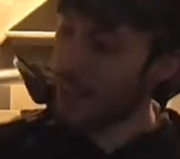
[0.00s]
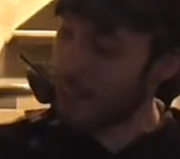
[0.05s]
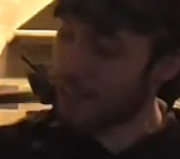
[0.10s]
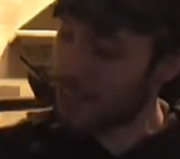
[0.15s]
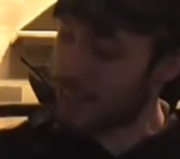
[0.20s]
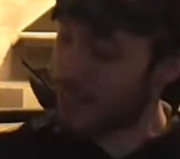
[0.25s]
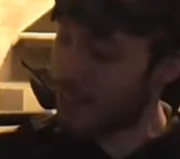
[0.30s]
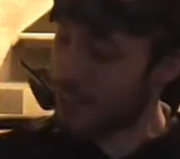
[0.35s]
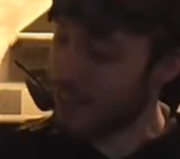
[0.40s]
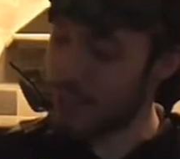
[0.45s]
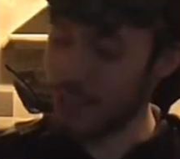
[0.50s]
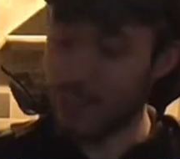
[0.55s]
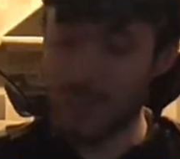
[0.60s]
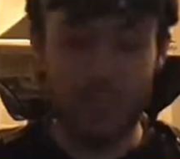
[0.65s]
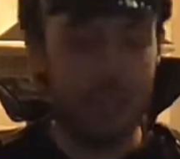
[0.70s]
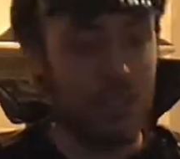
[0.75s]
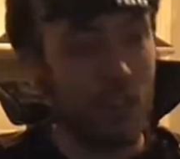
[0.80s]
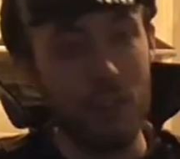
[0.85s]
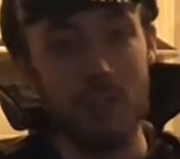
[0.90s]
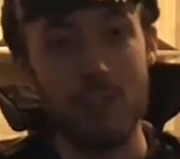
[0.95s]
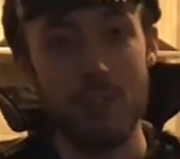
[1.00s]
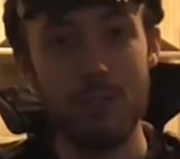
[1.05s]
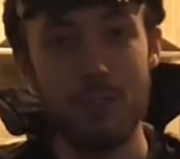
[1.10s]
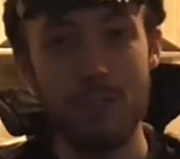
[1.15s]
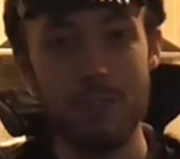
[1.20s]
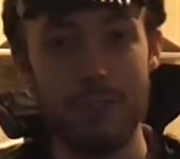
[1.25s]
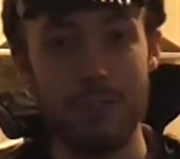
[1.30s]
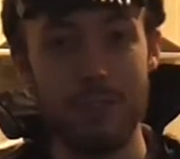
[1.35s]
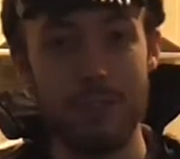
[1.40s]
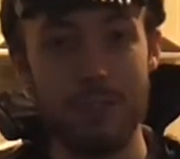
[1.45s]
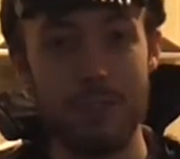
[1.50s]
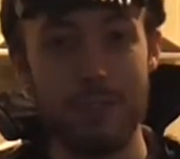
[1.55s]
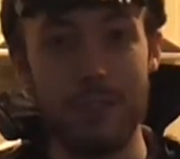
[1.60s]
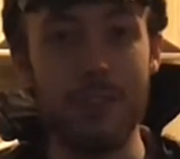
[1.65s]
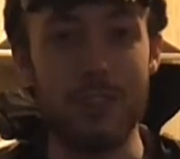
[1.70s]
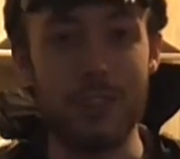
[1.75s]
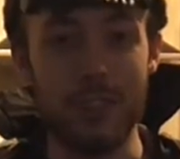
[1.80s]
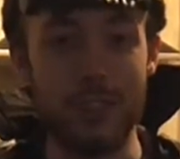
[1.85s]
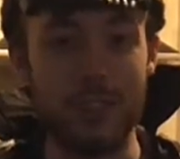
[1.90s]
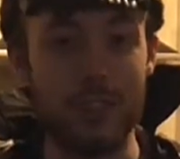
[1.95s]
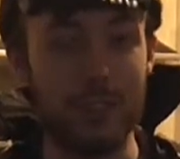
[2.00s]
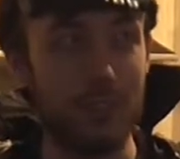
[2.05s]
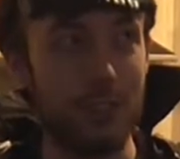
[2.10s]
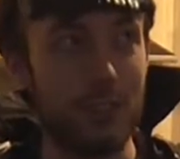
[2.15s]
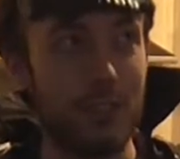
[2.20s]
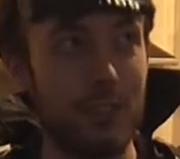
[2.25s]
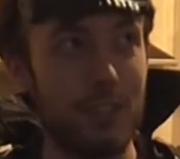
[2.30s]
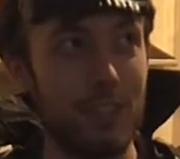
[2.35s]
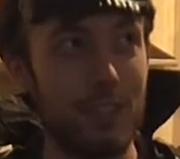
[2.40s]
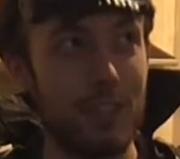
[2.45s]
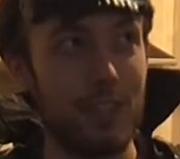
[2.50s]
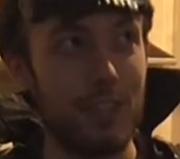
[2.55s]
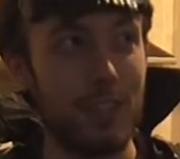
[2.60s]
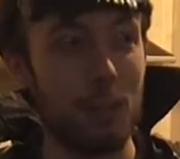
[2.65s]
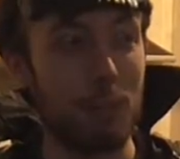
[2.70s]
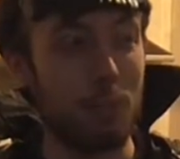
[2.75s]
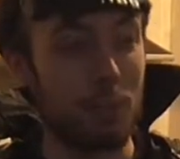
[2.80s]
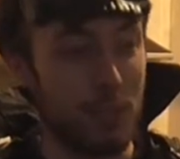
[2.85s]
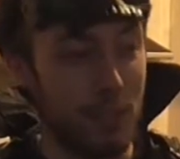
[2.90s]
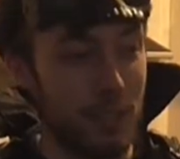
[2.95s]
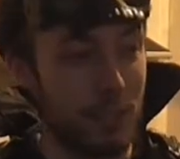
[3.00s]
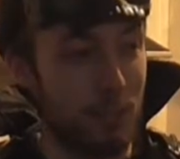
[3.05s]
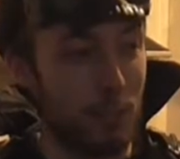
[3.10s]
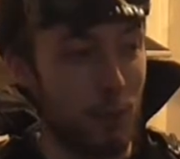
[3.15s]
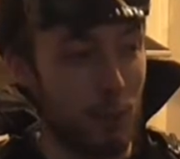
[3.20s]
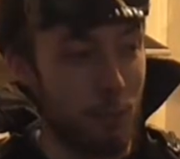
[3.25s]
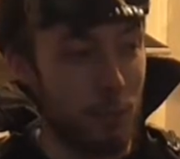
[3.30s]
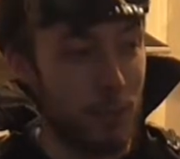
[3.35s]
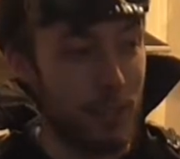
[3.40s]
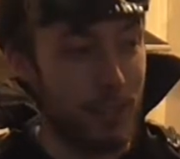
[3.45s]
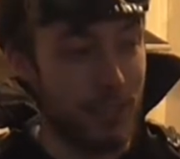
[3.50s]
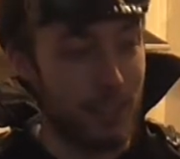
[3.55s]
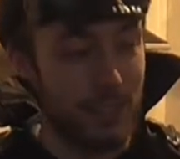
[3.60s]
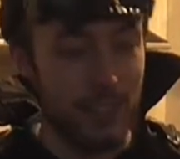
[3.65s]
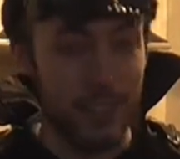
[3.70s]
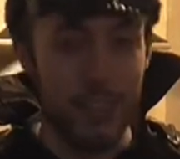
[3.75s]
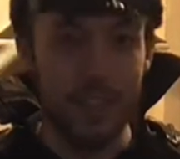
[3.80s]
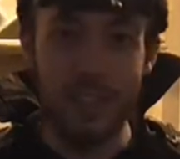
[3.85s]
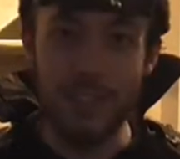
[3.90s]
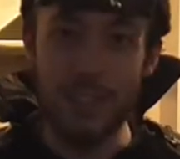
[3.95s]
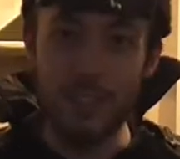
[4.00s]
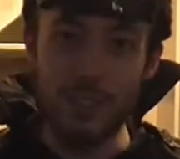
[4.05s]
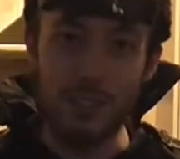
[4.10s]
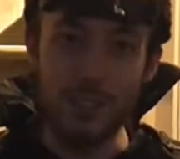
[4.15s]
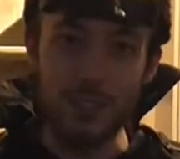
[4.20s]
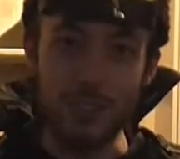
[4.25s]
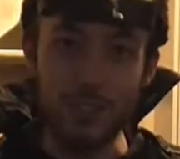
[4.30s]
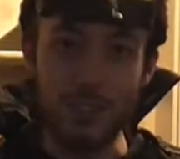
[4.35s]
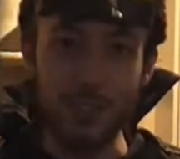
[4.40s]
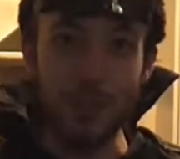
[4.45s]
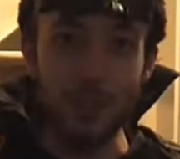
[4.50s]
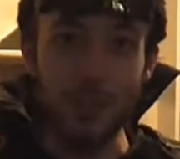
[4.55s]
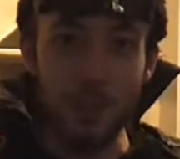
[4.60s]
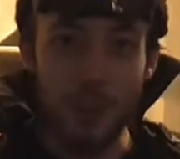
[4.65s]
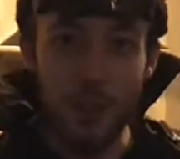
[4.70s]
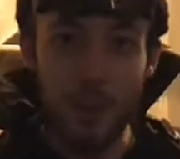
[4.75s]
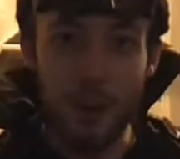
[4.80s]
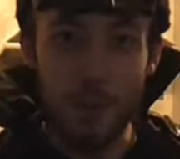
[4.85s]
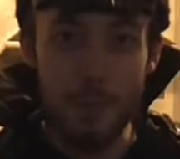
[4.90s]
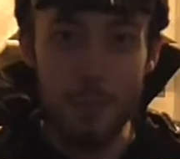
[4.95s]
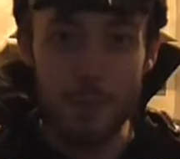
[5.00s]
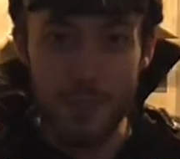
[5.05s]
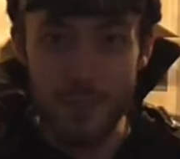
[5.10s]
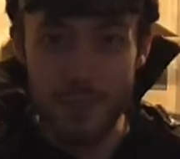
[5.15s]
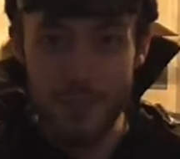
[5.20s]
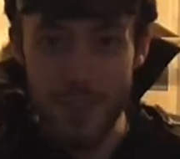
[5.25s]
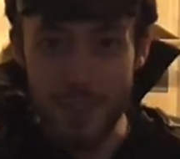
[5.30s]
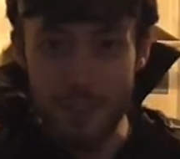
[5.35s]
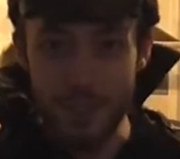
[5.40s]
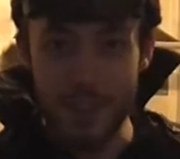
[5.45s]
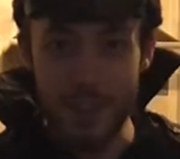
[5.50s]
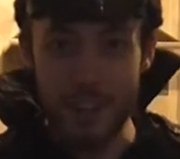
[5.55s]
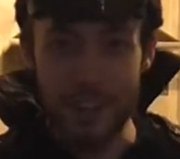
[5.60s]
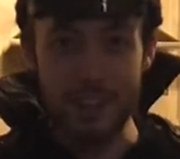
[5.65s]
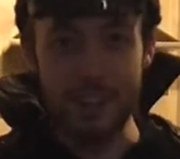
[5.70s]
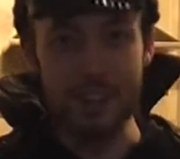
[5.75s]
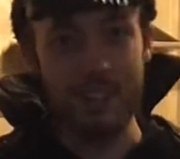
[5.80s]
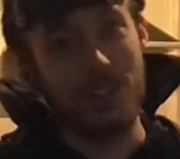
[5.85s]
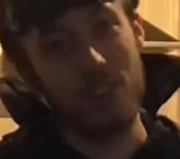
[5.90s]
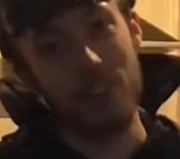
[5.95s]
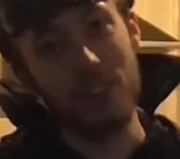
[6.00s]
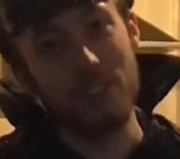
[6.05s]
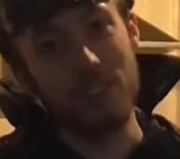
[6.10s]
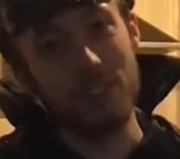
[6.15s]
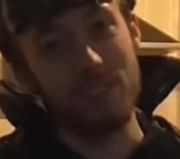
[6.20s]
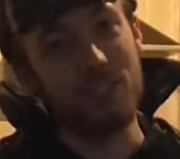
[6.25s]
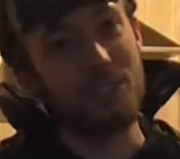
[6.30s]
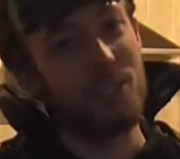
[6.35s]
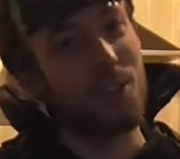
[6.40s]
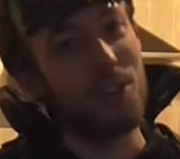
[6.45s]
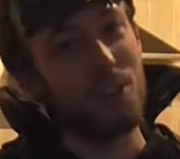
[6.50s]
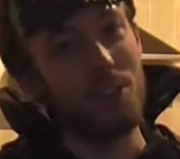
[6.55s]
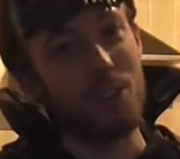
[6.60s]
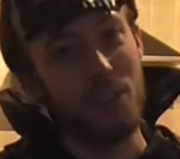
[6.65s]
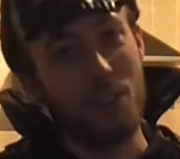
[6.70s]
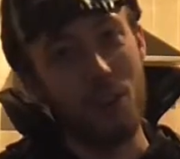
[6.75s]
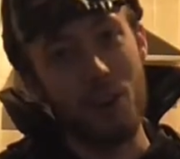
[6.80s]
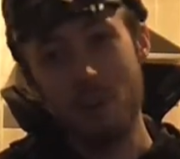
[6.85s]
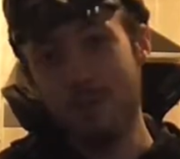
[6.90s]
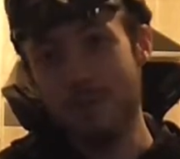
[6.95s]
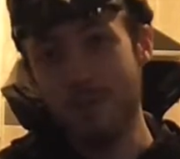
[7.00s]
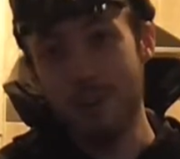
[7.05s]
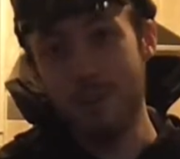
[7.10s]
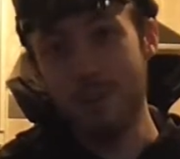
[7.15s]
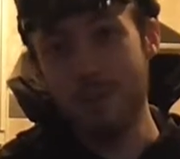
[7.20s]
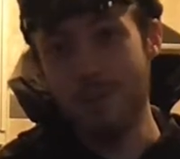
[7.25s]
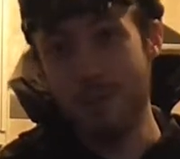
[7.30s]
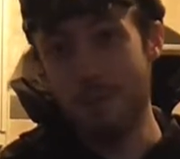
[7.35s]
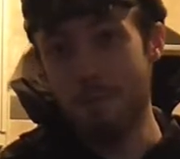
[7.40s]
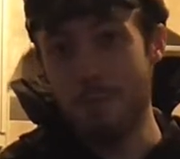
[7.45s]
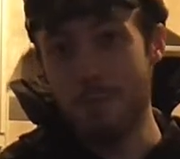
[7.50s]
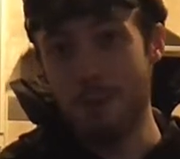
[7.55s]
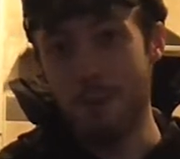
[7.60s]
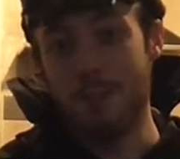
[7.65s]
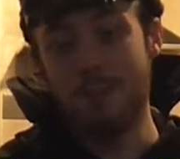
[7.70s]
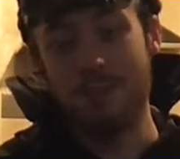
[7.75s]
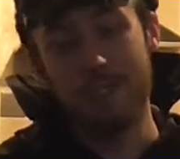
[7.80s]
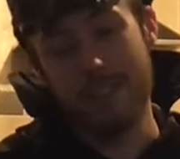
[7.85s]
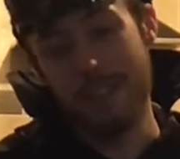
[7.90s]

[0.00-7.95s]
at Sheffield, not Sheffield, completely wrong place, Scunthorpe Sci-Fest on the 4th of November